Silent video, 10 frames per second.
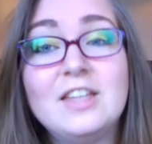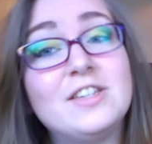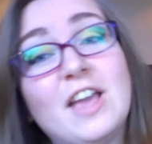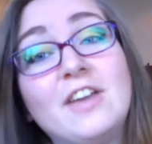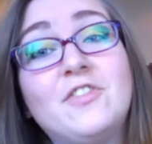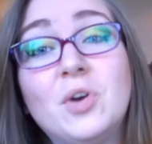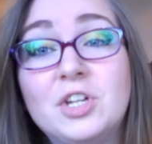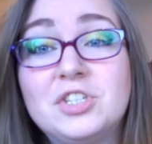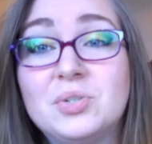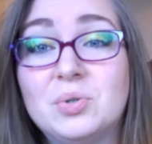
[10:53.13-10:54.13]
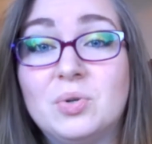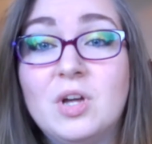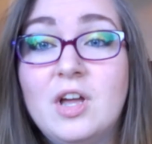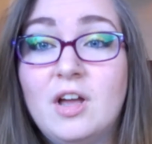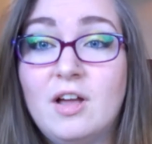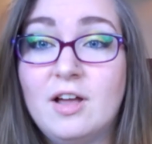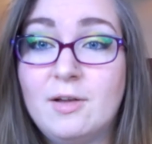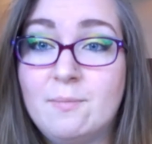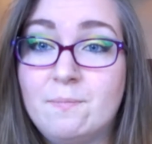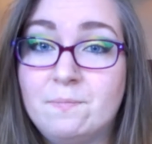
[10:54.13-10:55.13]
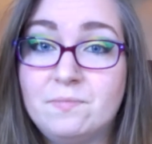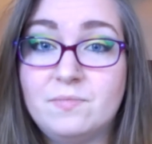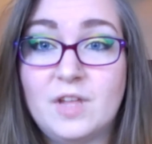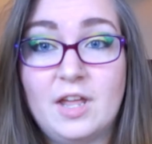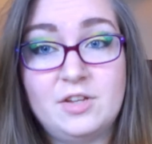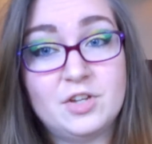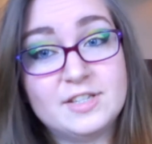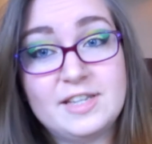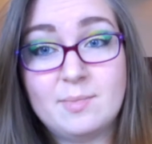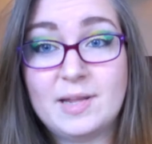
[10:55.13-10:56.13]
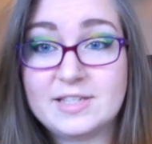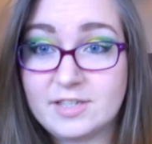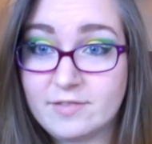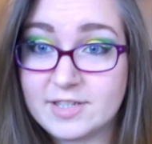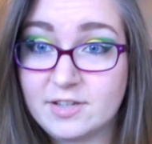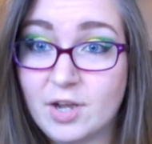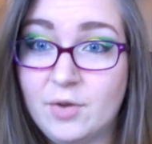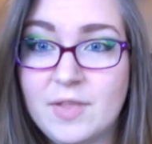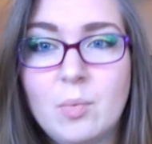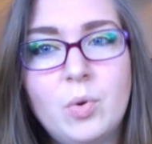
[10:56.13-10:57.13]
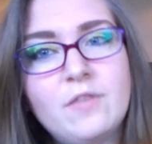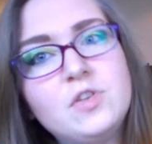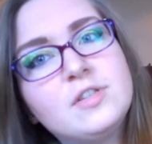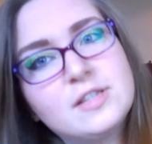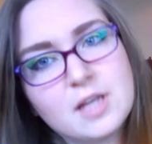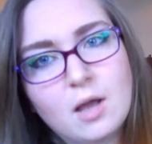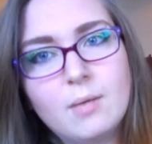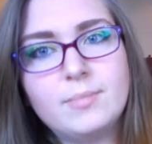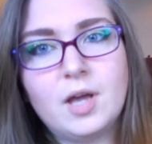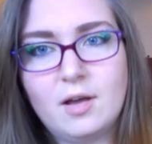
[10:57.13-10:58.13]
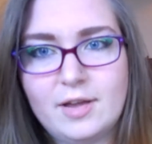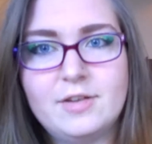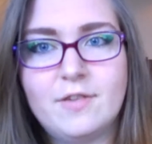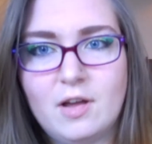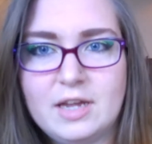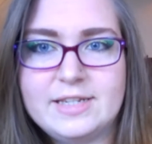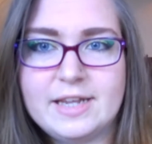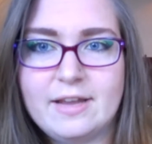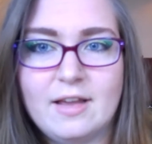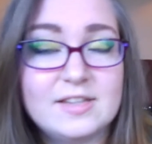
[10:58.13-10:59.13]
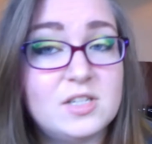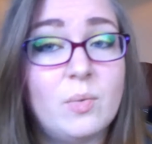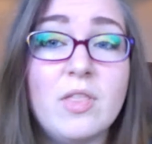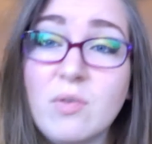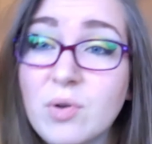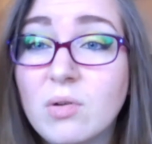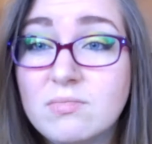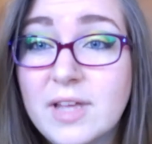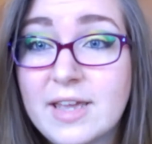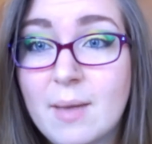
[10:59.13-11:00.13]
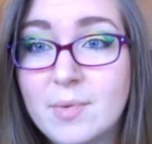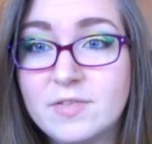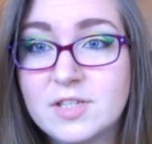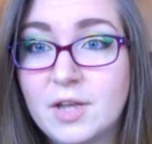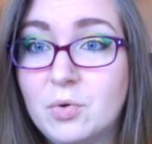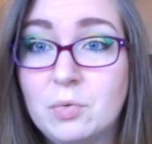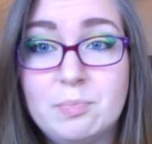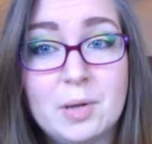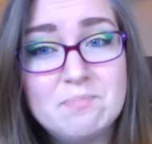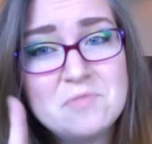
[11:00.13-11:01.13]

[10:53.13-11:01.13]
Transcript: So yeah, if you're unsure, and you can see the plastic resin code, that will give you some kind of idea as to whether or not it can be recycled, but